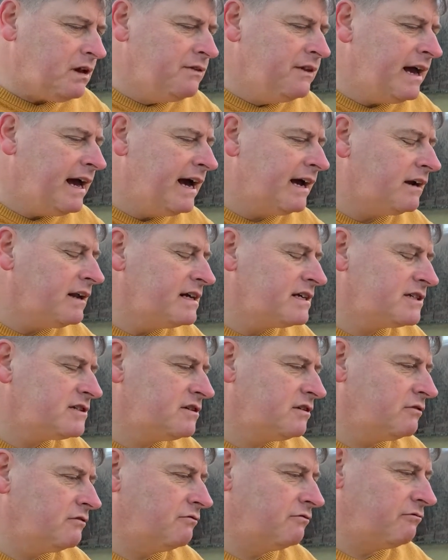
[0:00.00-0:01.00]

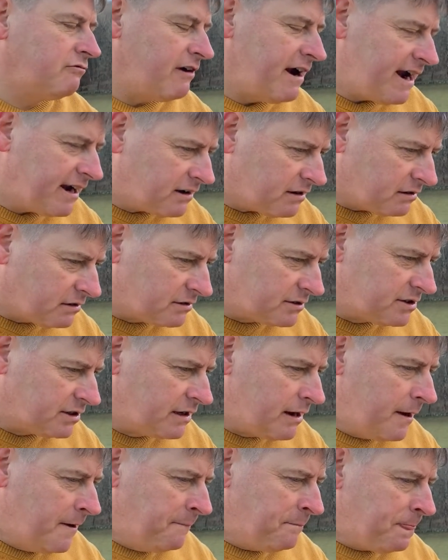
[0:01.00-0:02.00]
earliest record
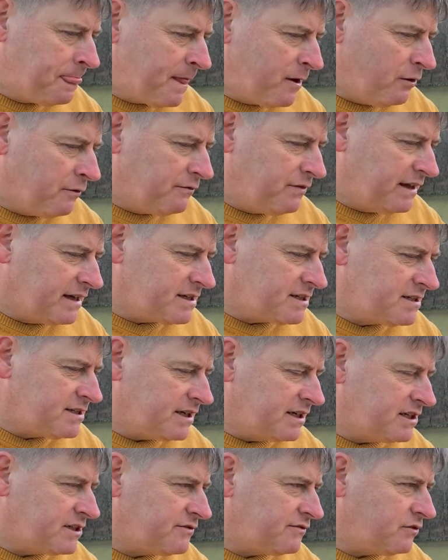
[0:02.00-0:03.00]
of this
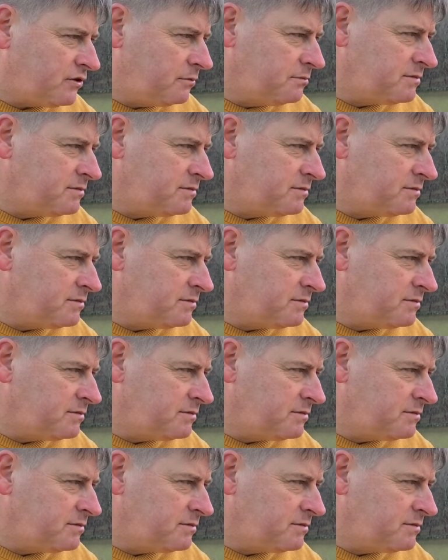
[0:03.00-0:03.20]
is from